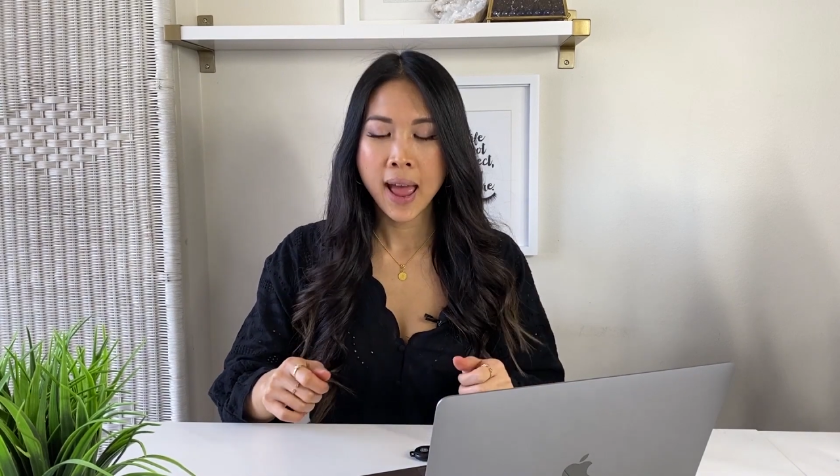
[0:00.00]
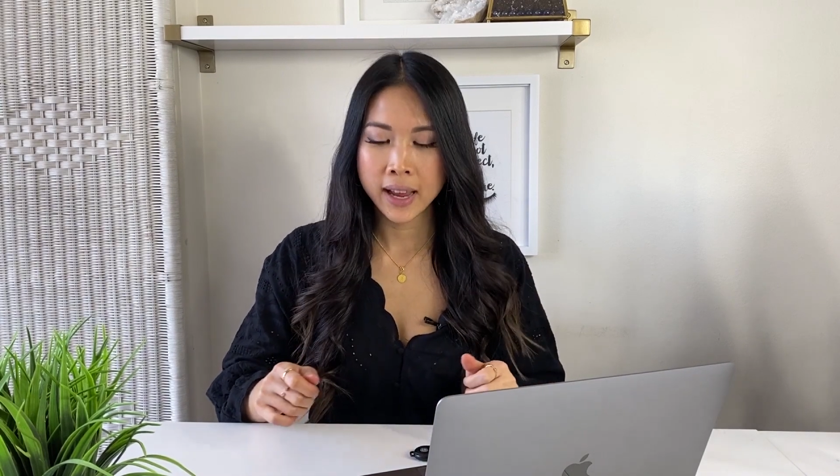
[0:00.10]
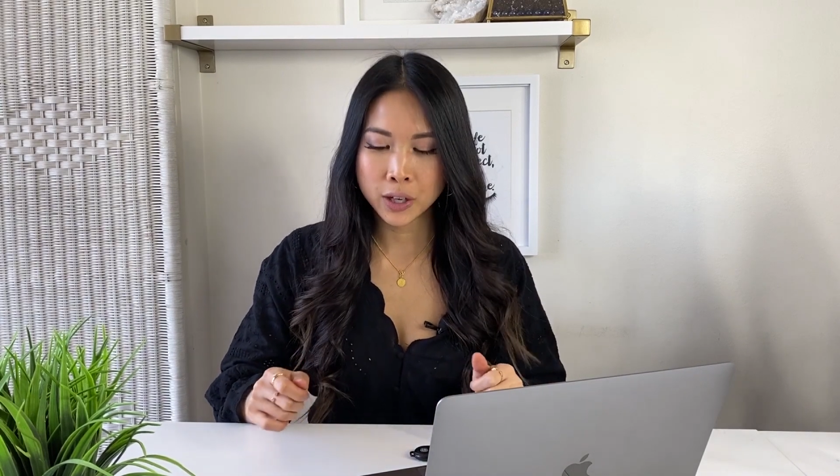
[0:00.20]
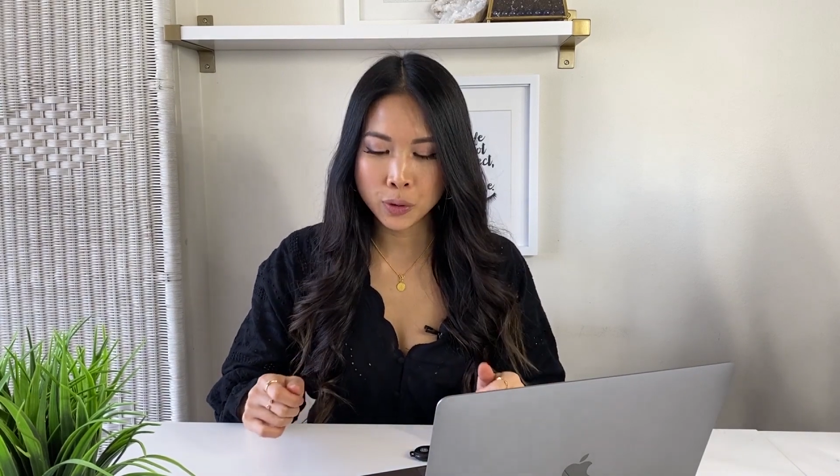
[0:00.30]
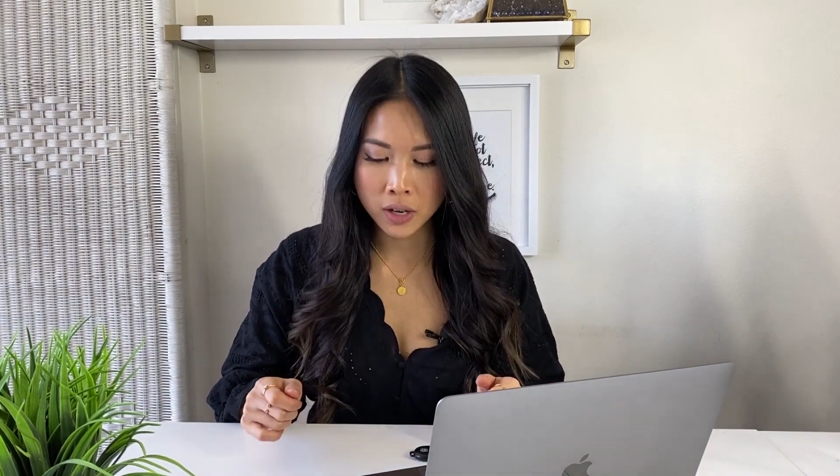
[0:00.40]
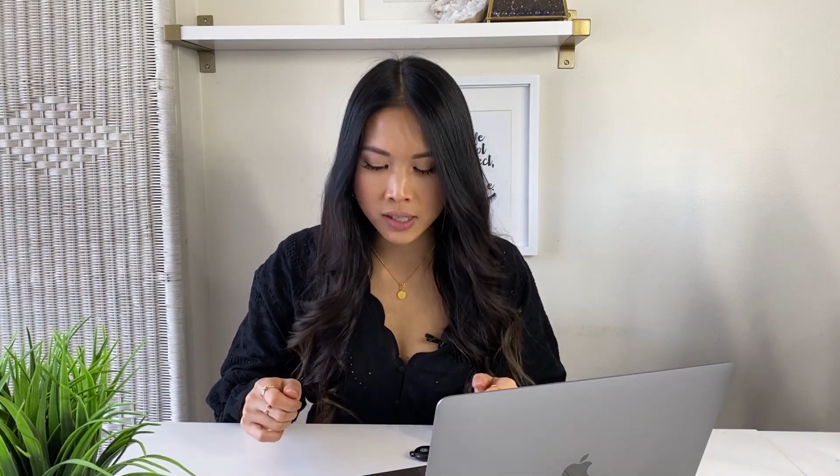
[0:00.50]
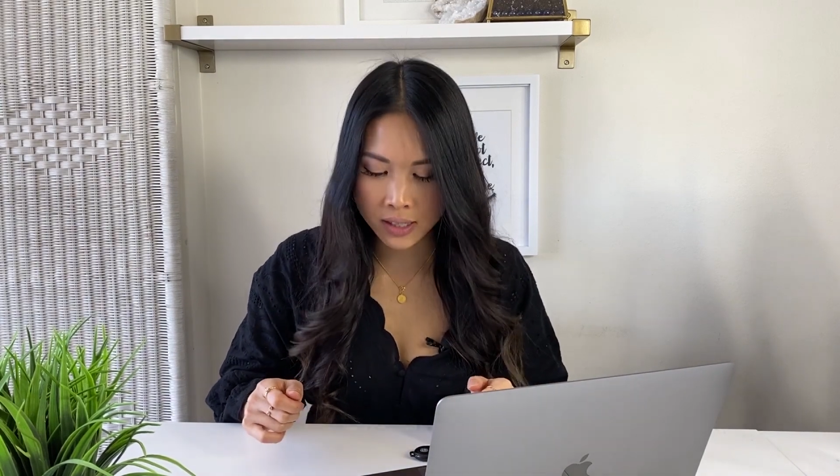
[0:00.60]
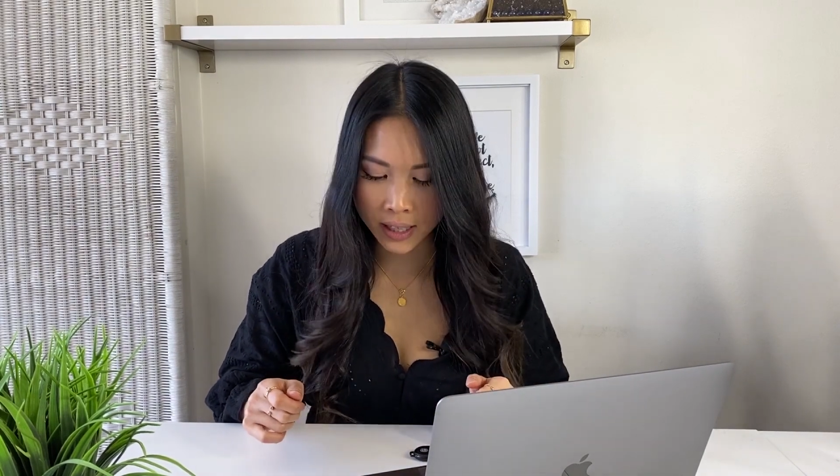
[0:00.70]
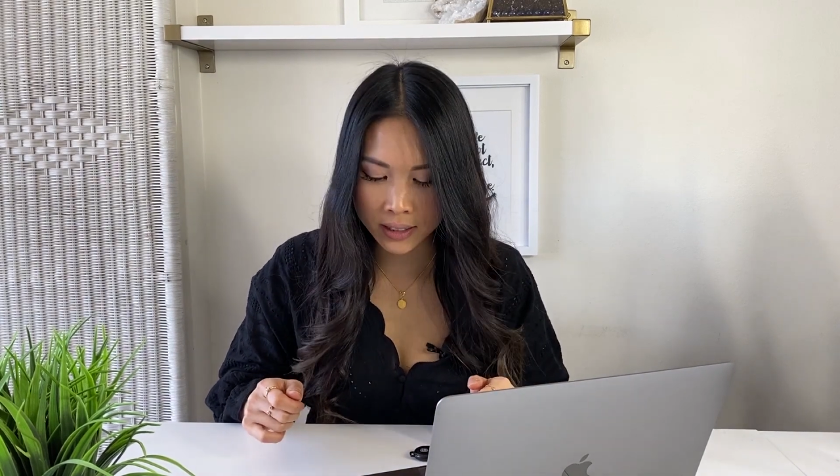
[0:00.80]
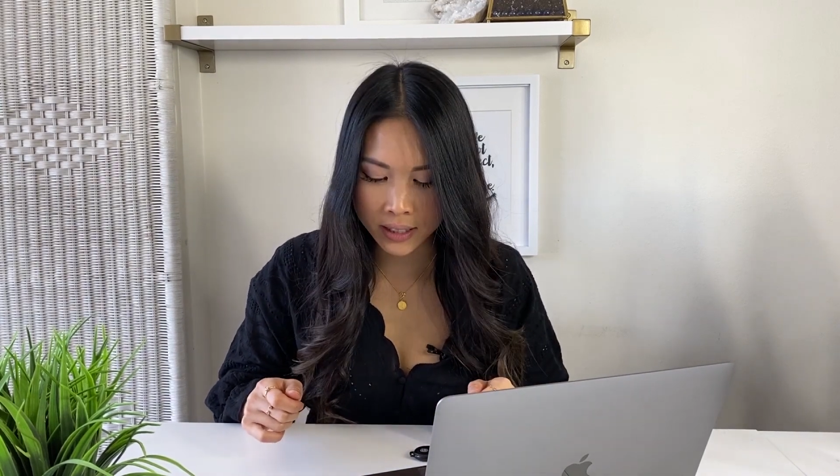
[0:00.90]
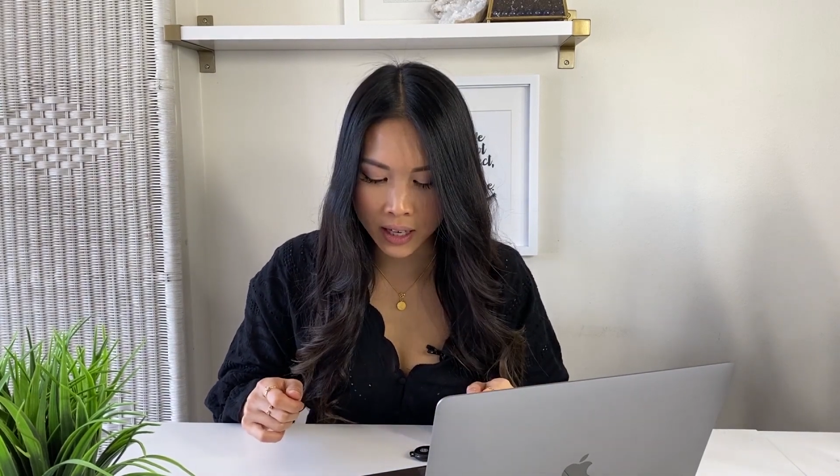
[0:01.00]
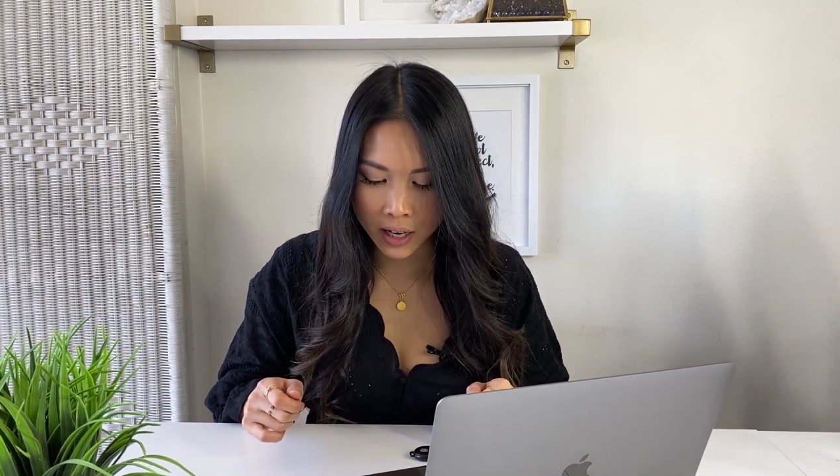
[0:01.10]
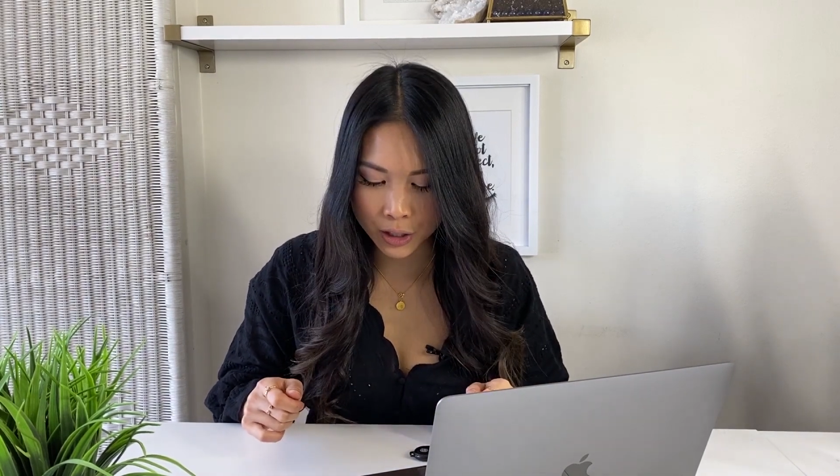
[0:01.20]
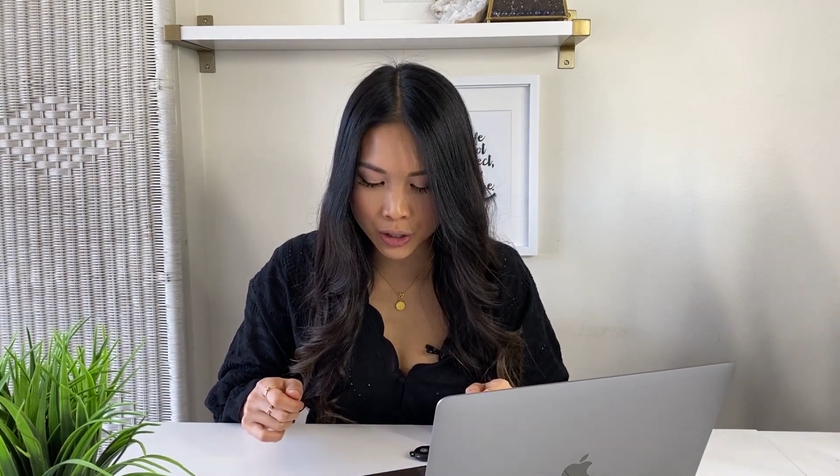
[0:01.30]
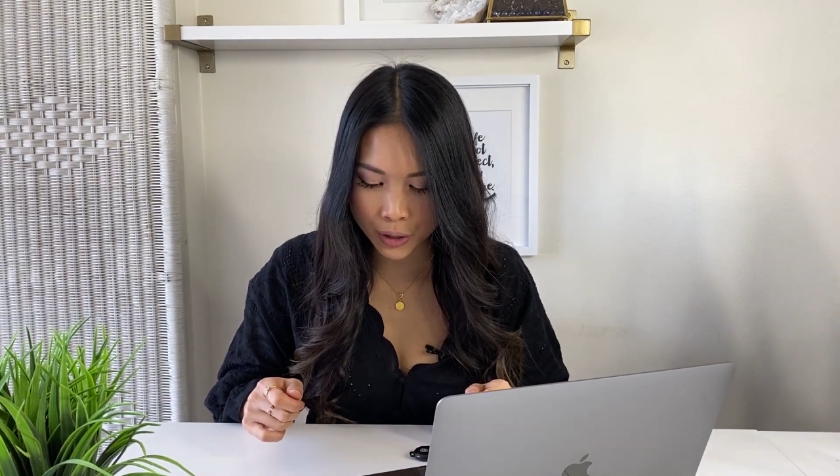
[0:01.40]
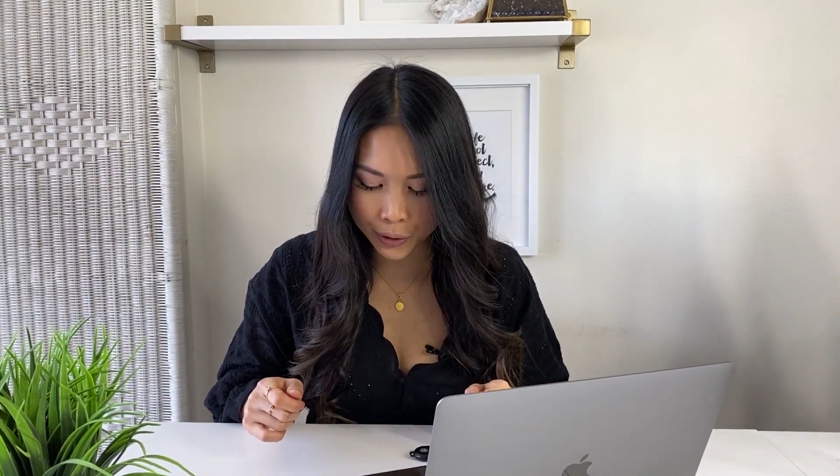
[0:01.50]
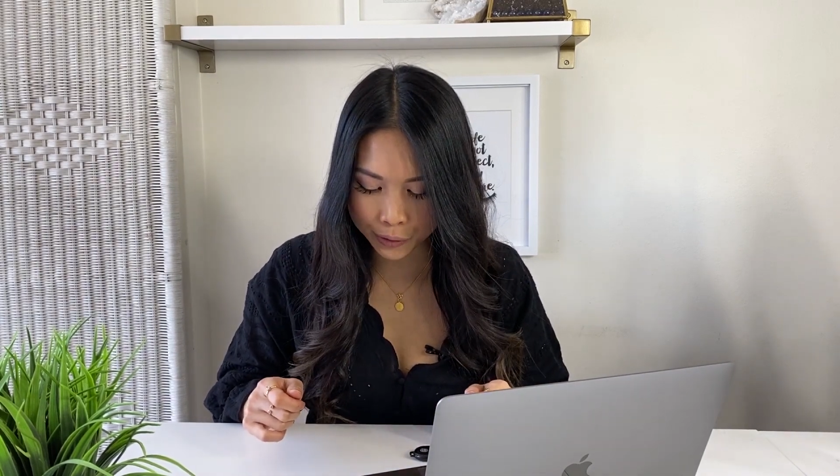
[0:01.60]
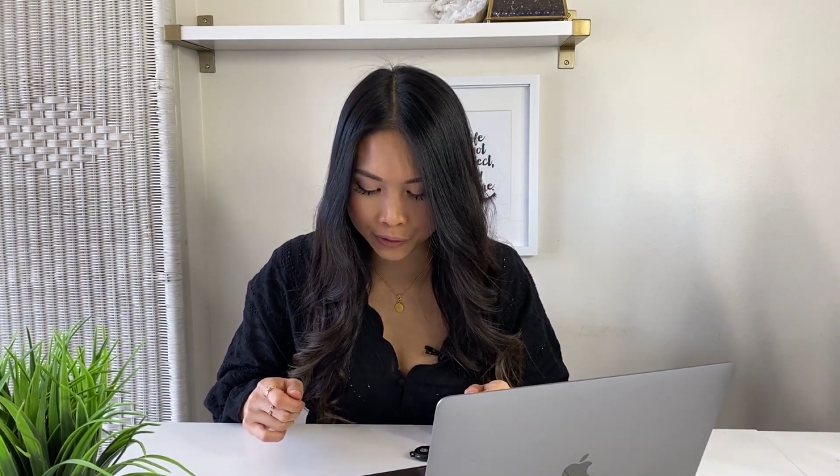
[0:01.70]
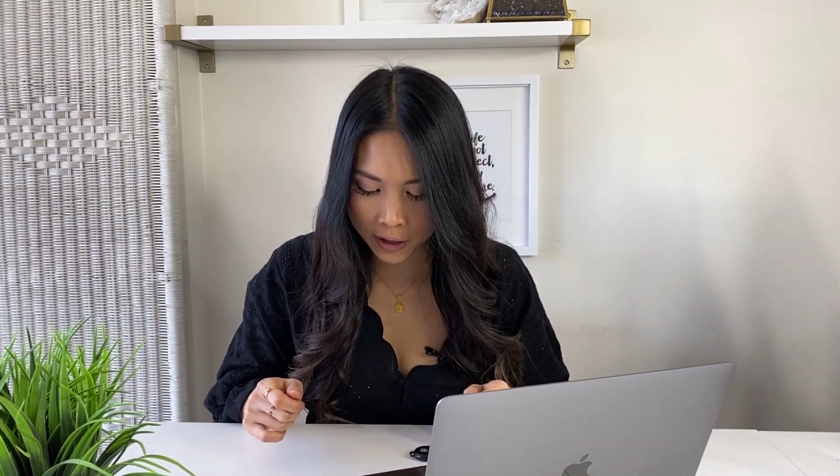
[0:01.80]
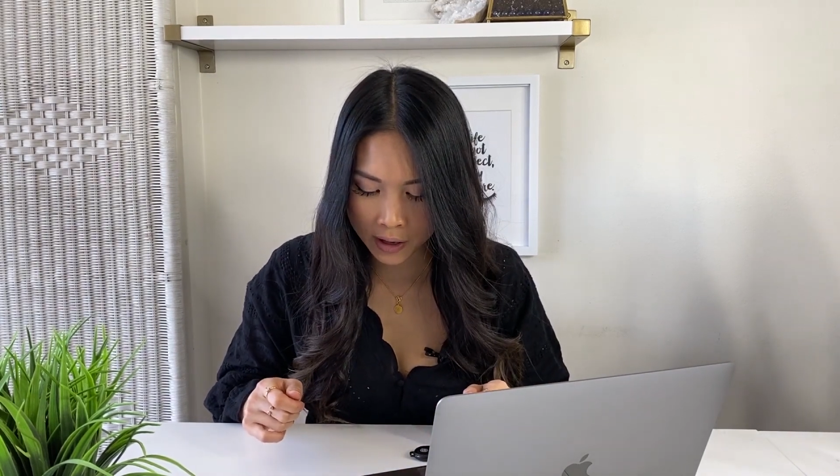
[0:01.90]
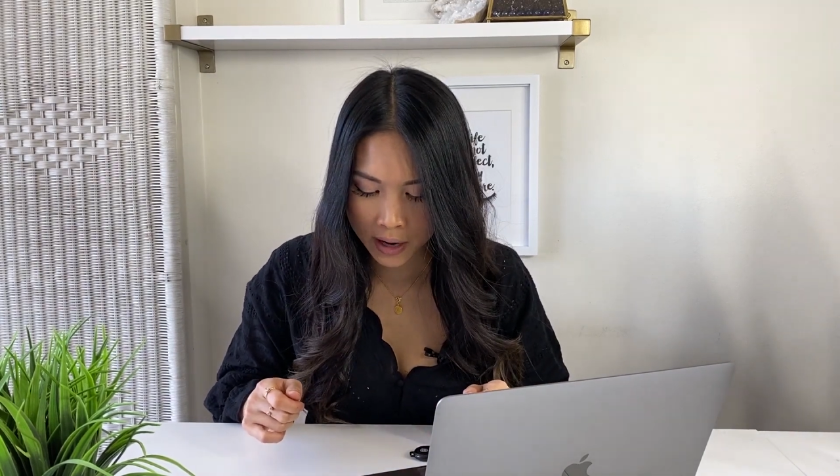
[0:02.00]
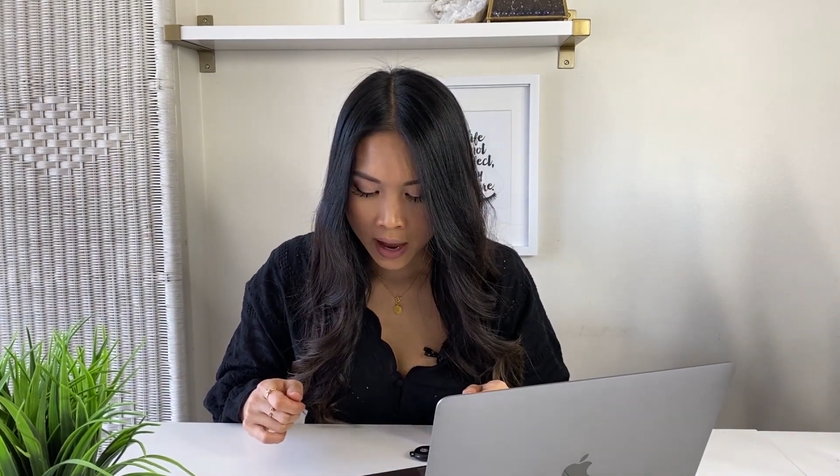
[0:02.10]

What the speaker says: and you are slightly hunched over,